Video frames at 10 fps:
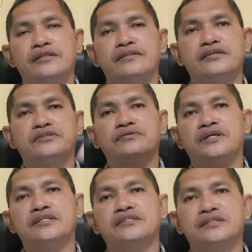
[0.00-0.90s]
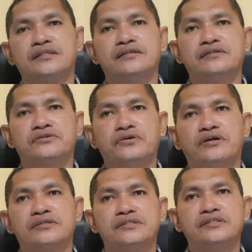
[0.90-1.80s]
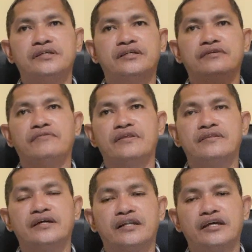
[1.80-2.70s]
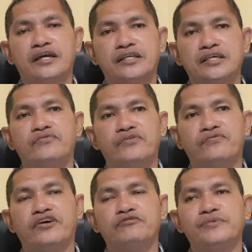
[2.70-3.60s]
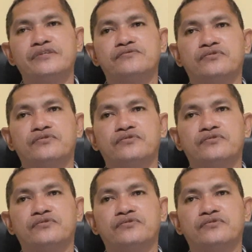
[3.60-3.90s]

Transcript: the students' scores dealing with their active involvement